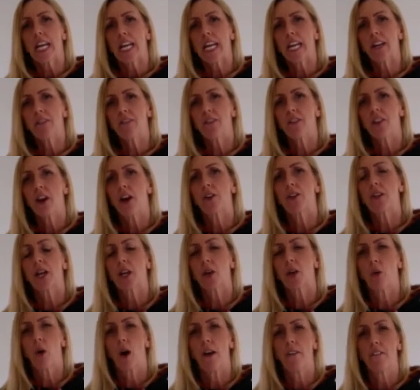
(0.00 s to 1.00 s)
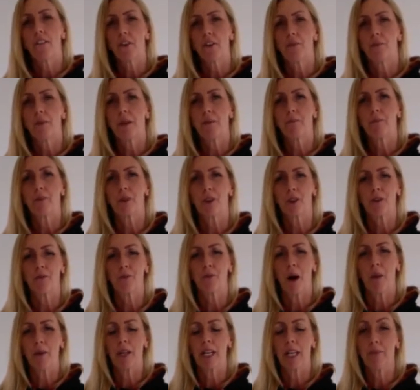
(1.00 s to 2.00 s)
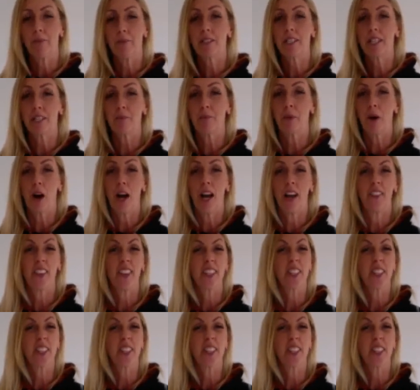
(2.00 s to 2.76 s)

even though there are quite a few people who might be limited by it,